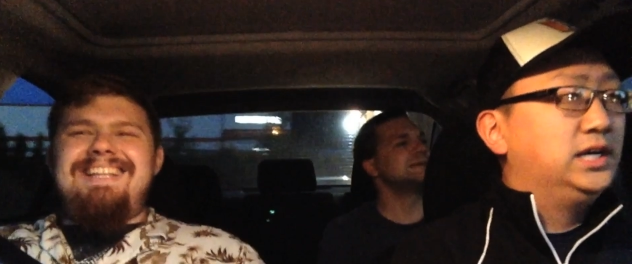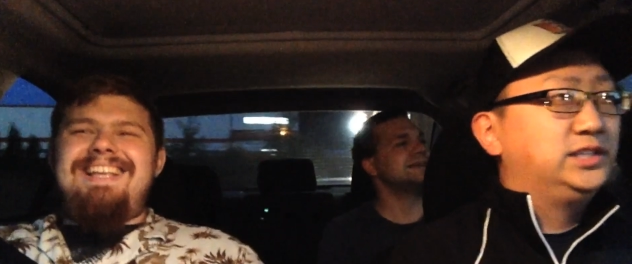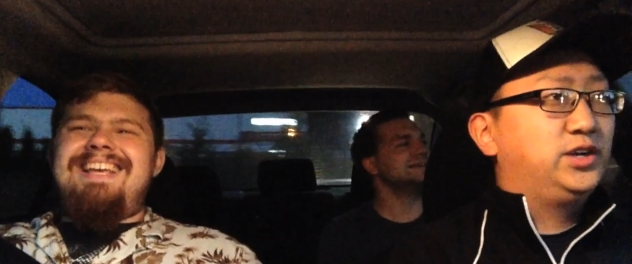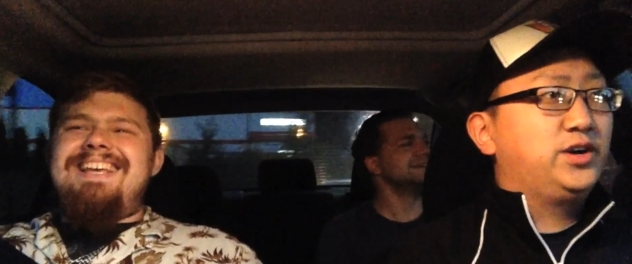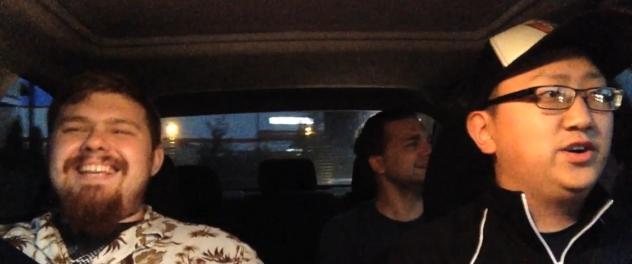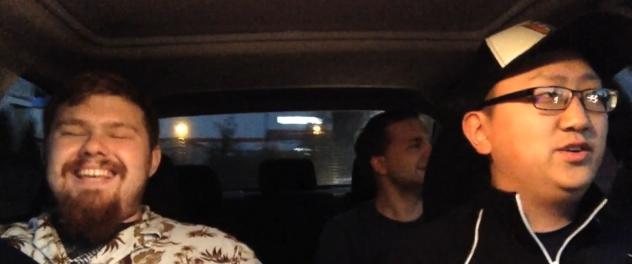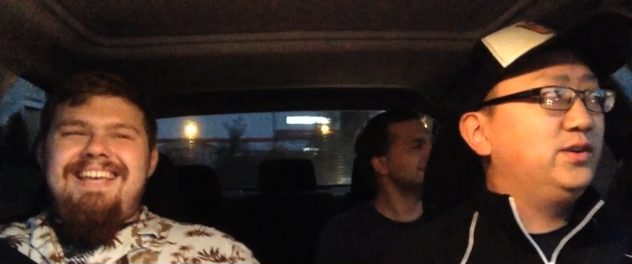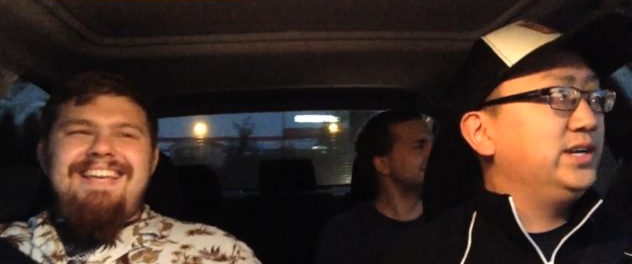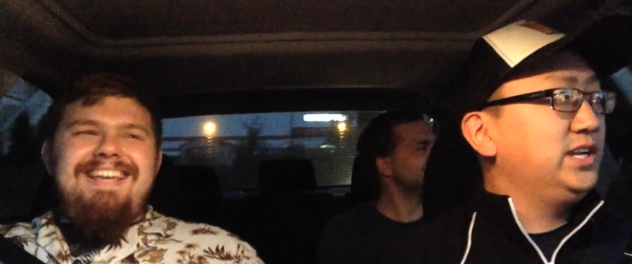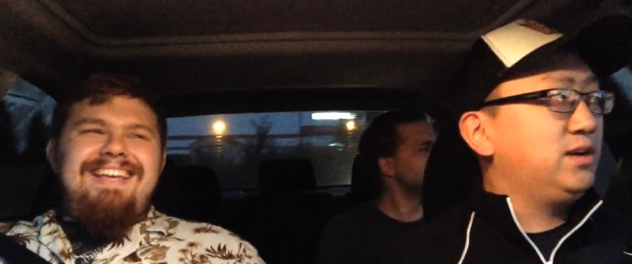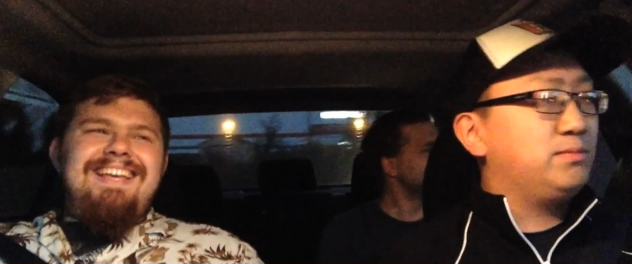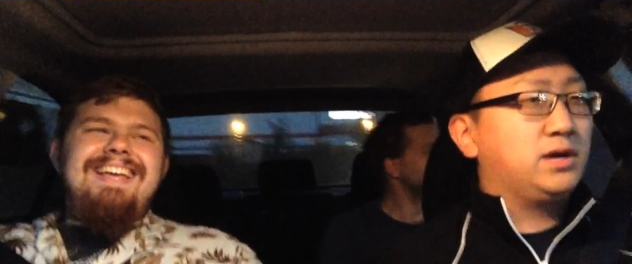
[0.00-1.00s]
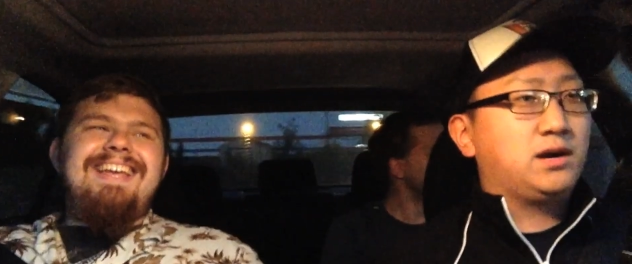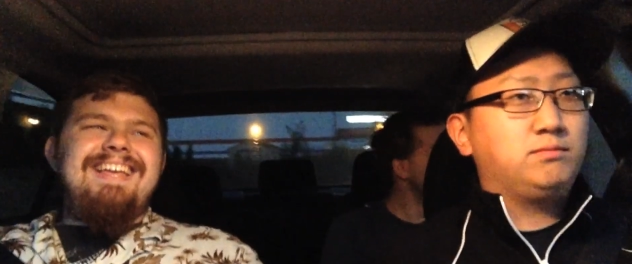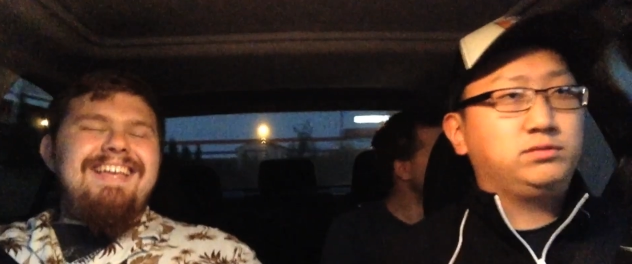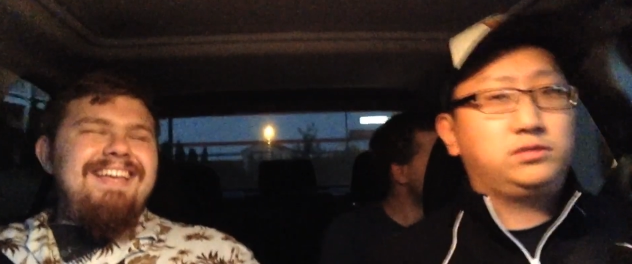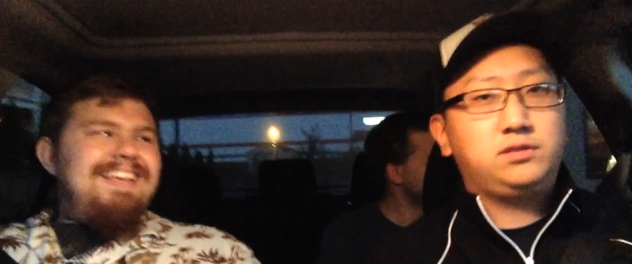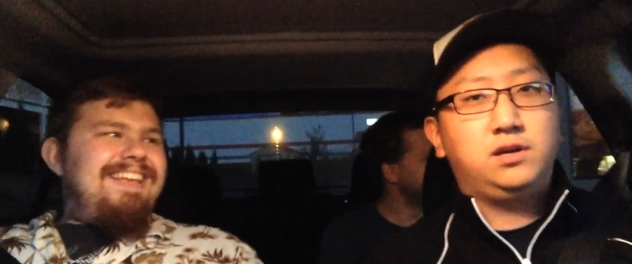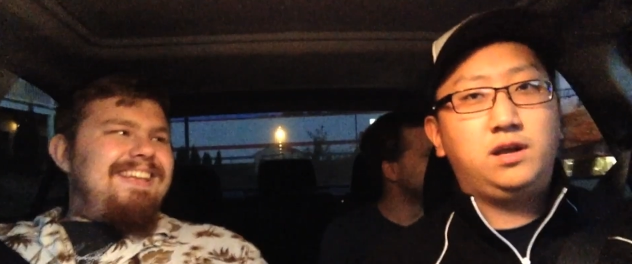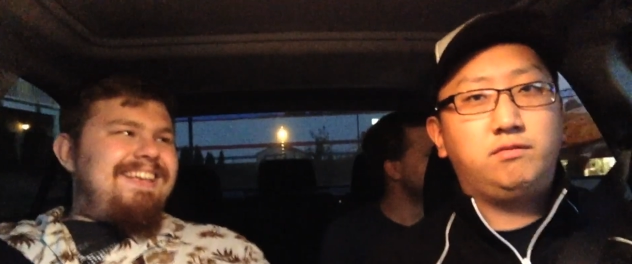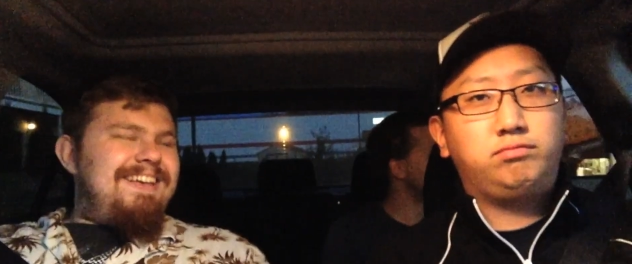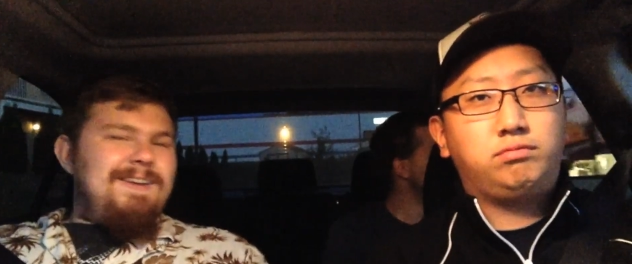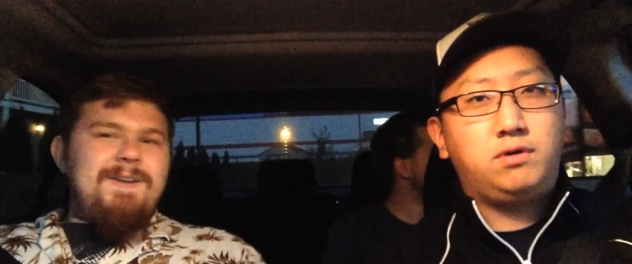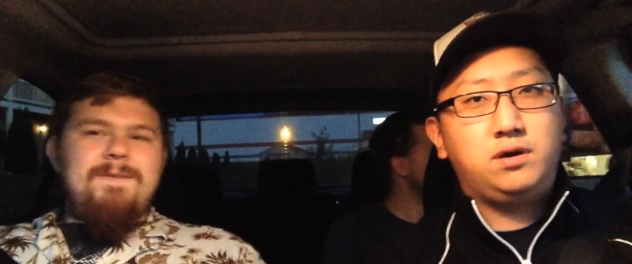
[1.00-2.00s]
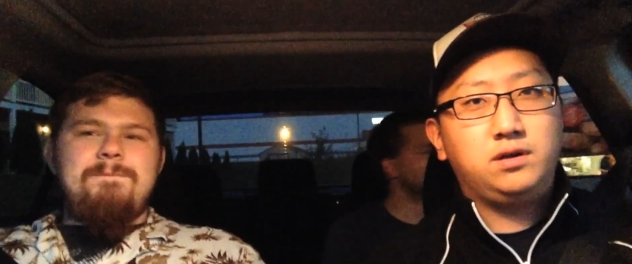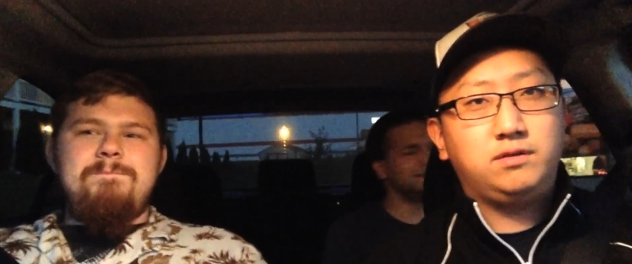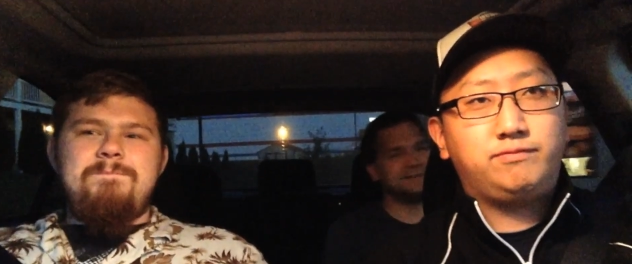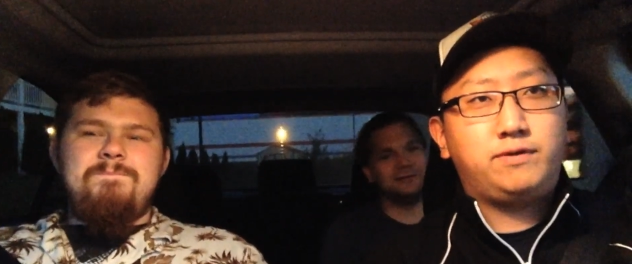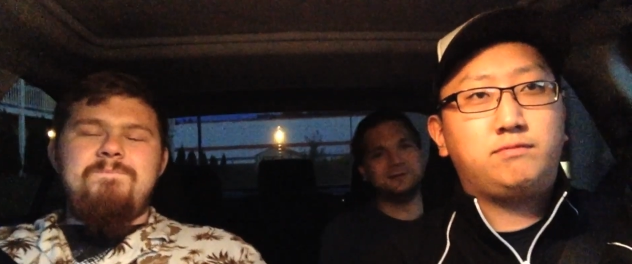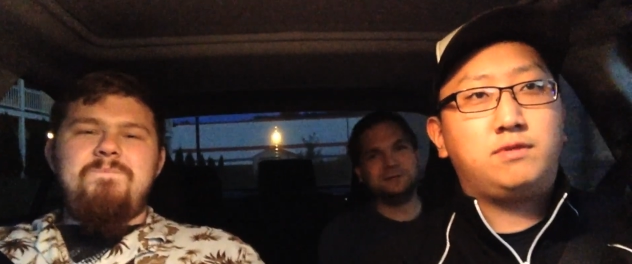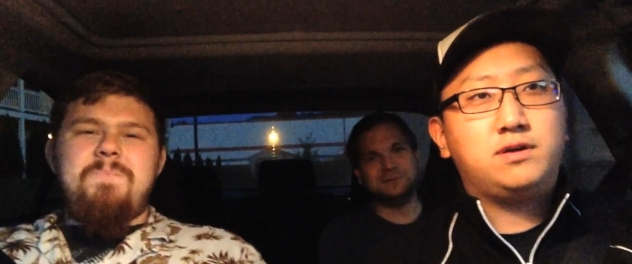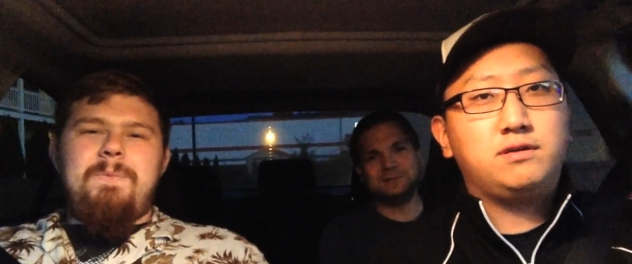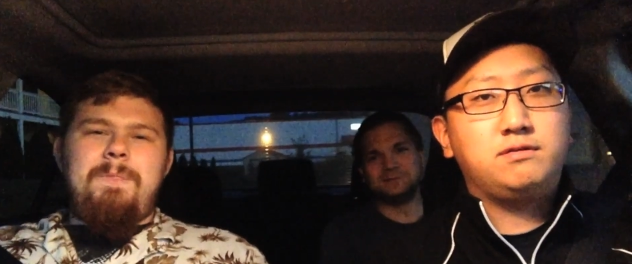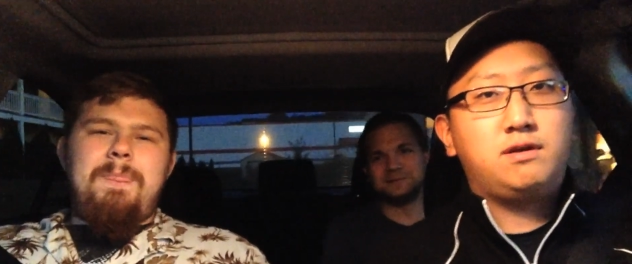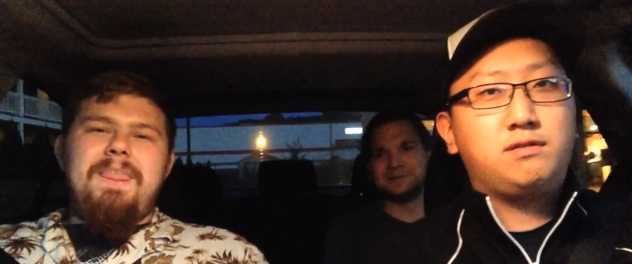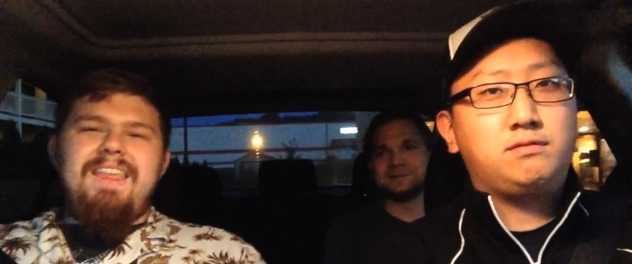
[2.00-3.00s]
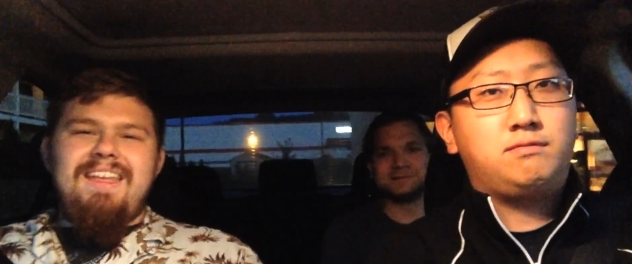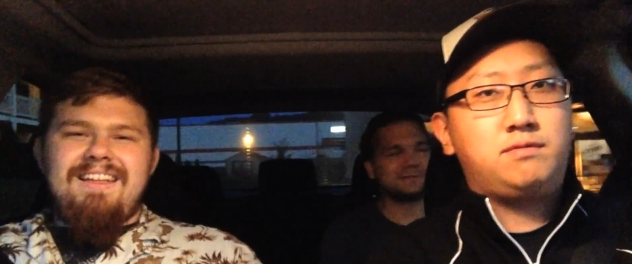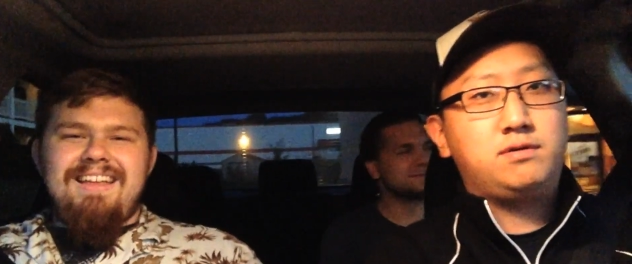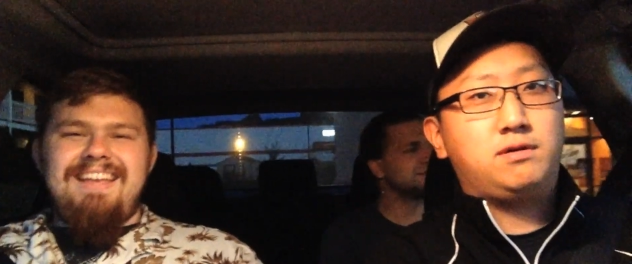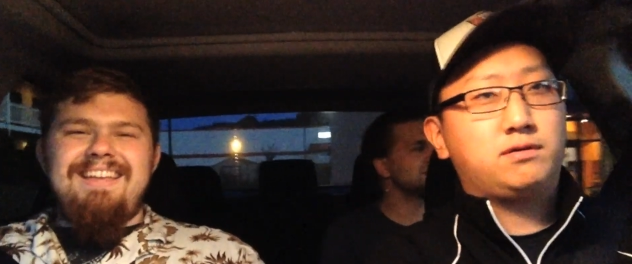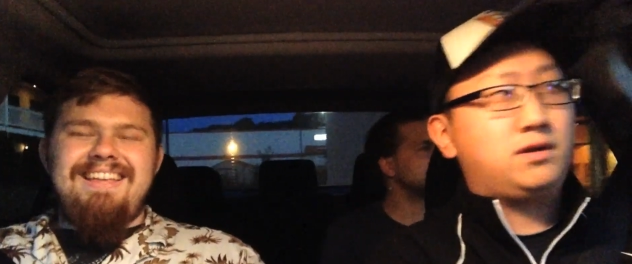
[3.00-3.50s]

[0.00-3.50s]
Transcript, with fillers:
Speaker 1: So I go in there, I'm like, I'm just gonna have one. If I want another one, I'll